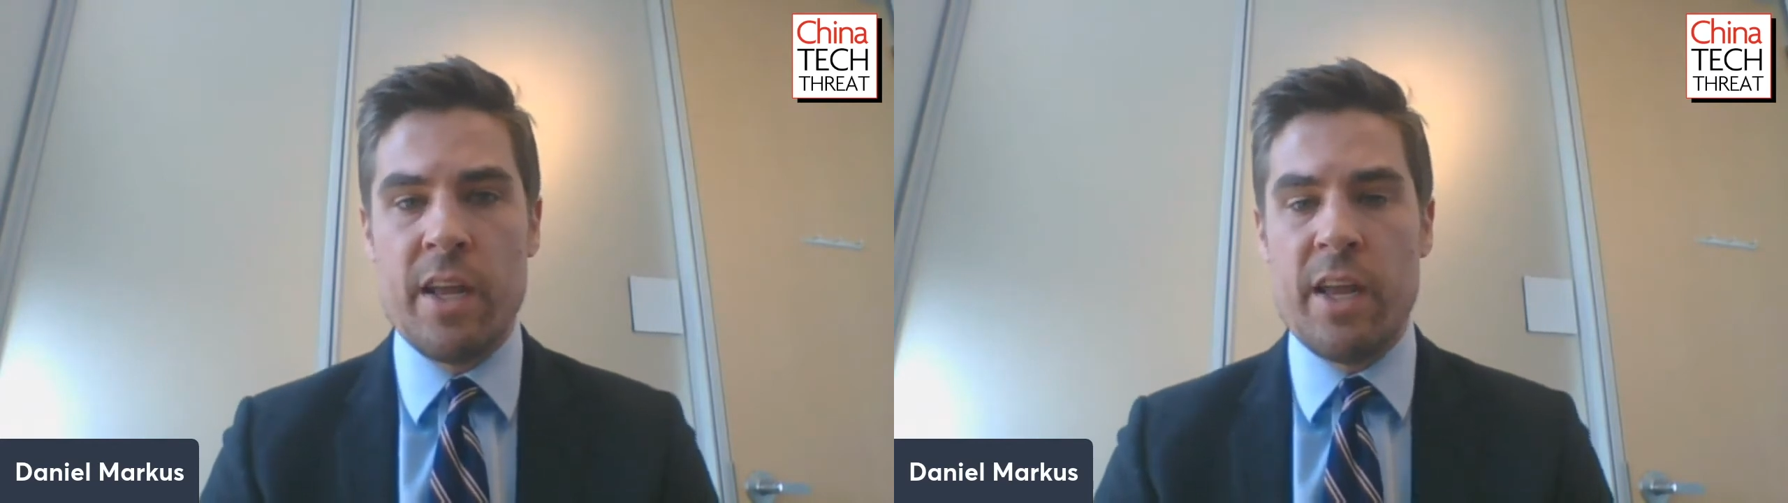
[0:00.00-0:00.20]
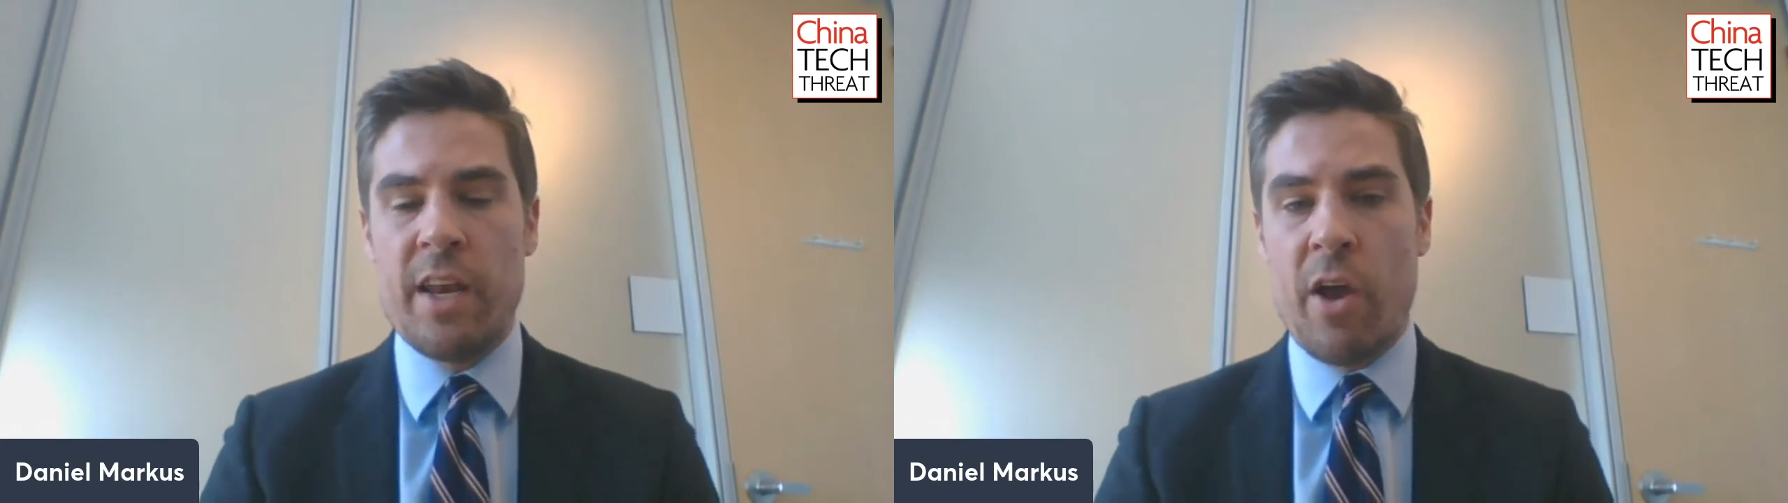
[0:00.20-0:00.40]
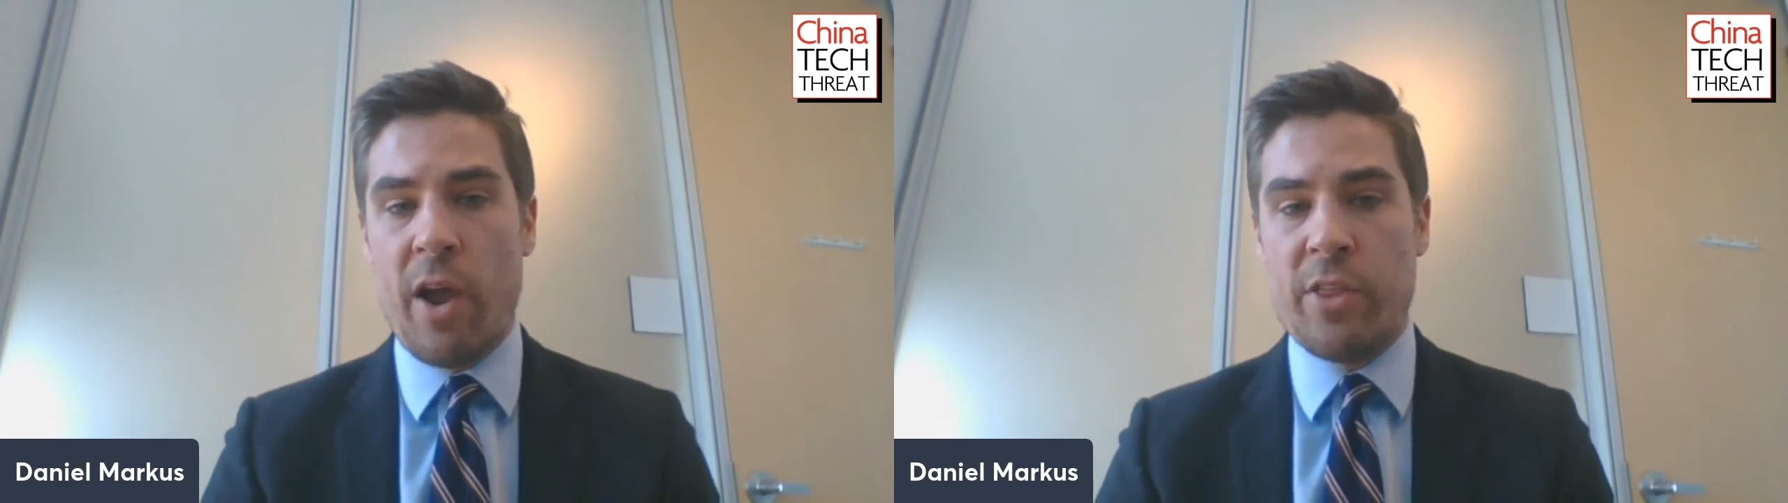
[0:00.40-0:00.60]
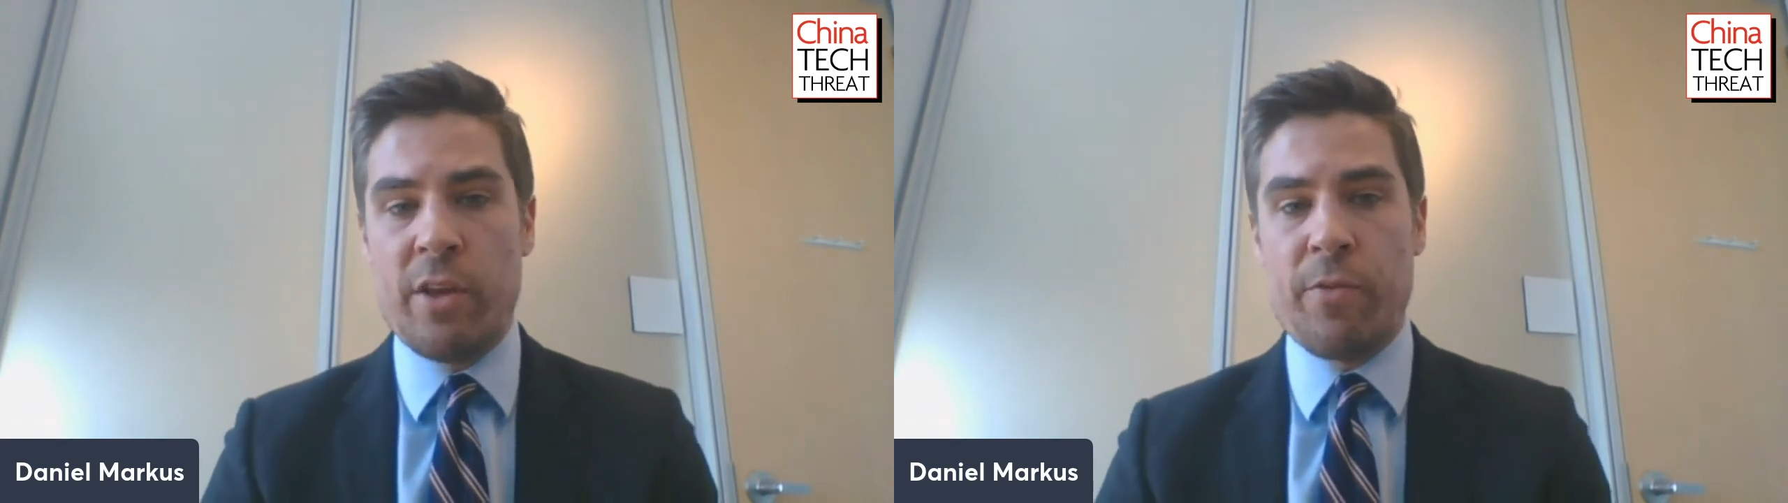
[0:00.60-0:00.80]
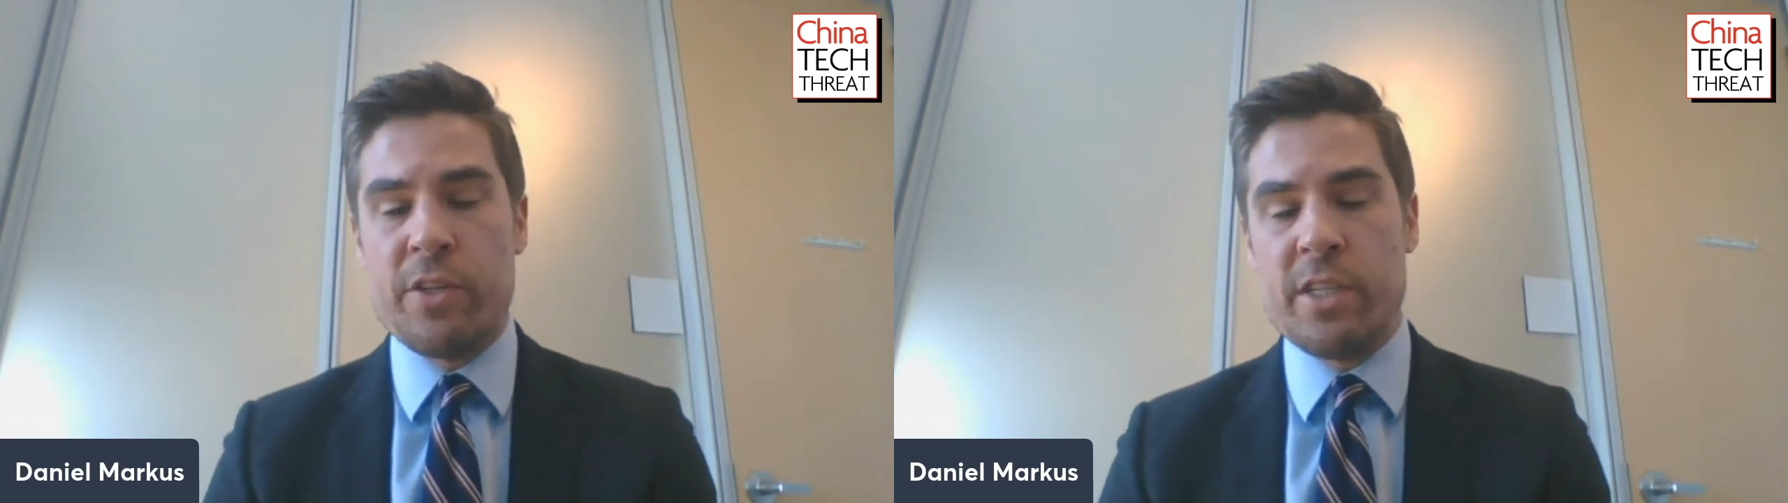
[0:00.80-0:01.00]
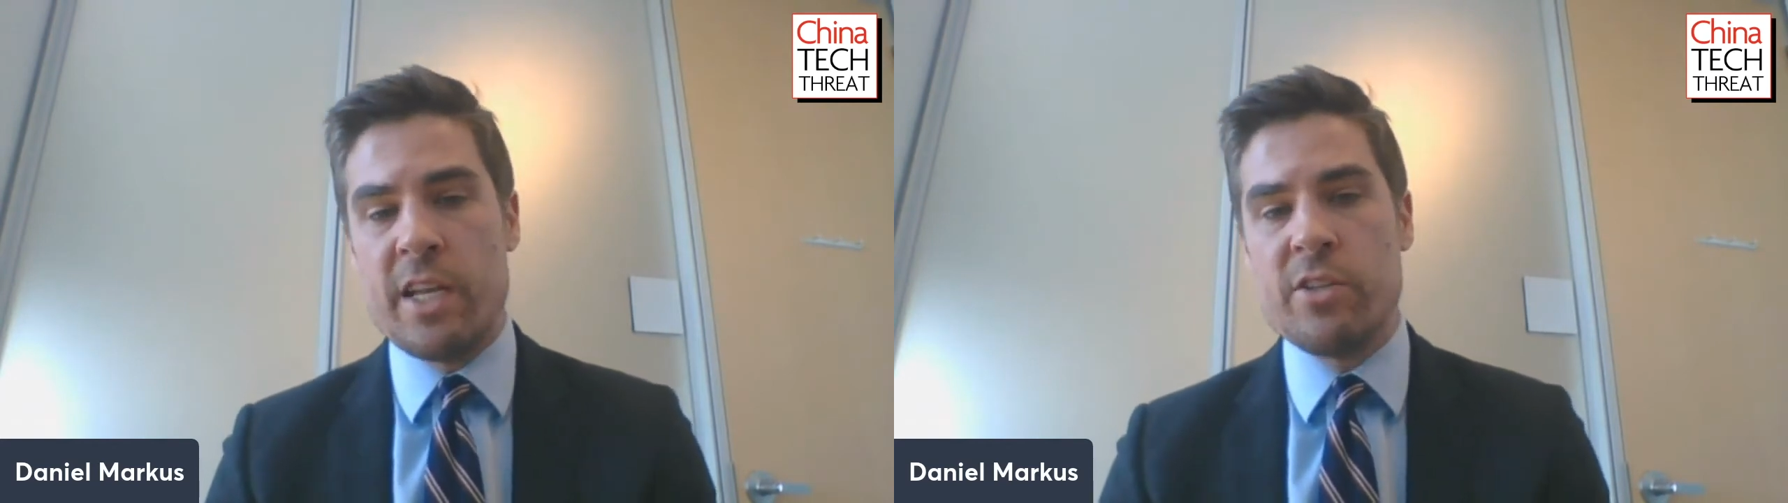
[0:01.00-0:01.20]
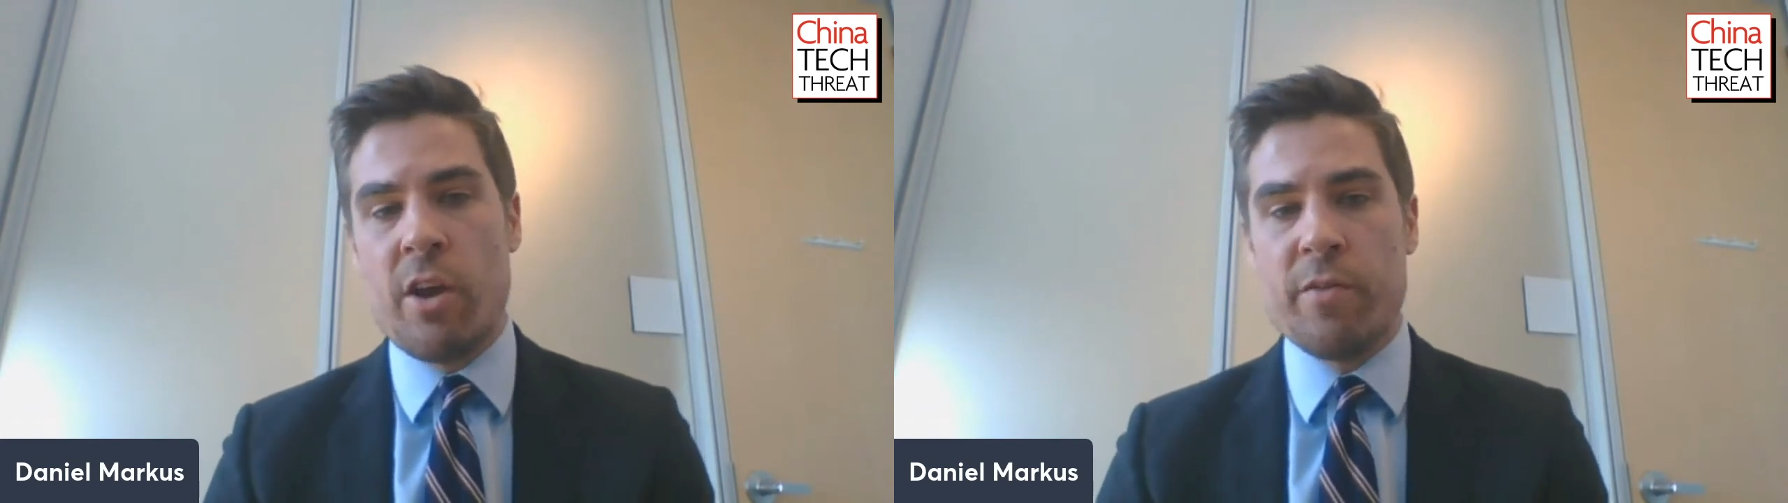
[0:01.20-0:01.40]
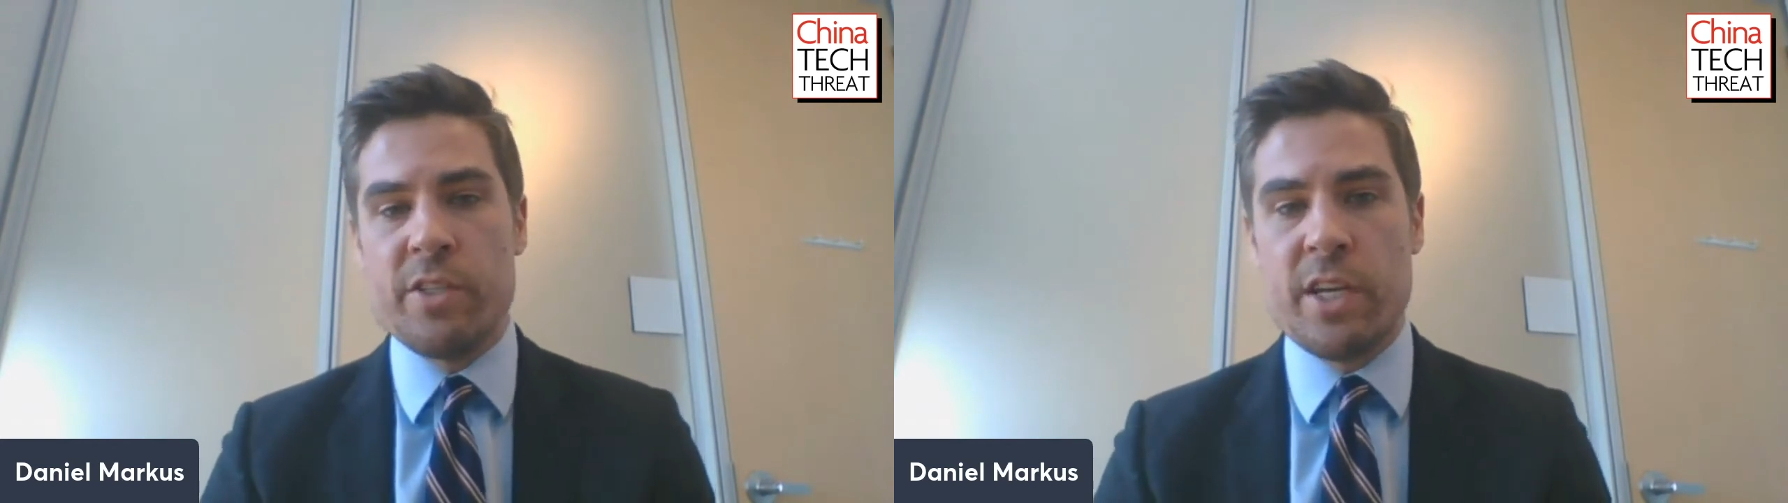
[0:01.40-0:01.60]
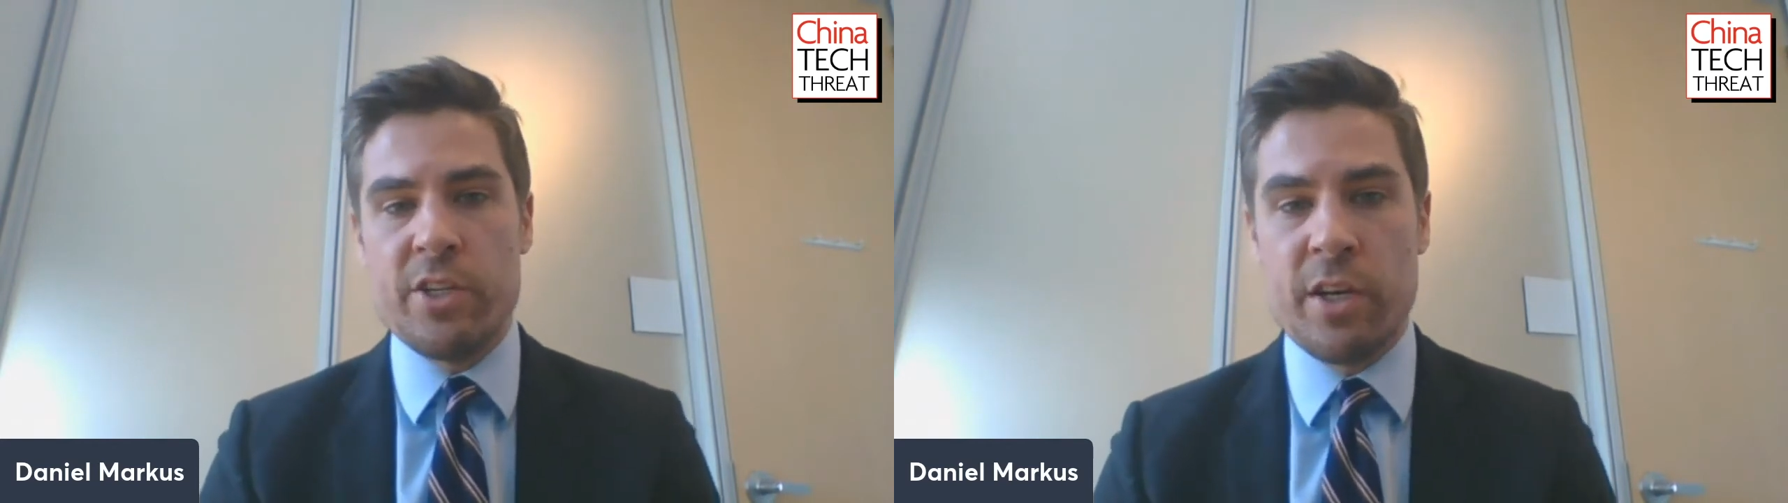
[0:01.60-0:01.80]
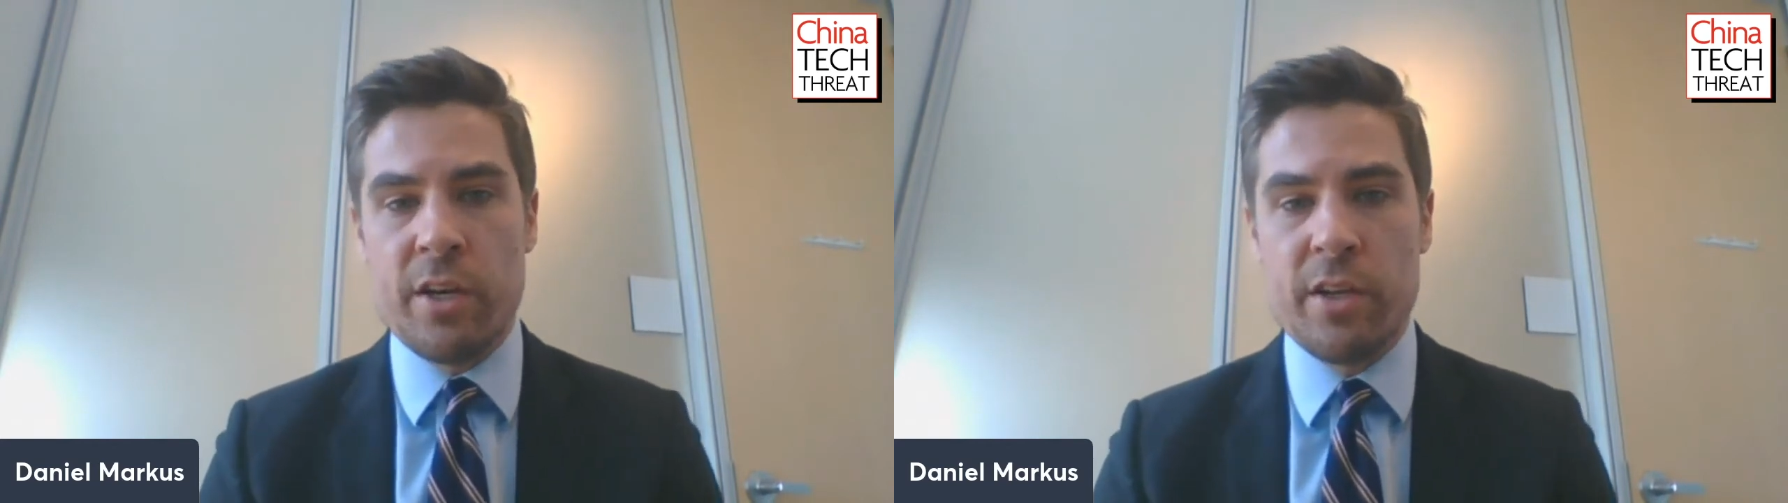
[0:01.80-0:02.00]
Now, I think for today's conversation,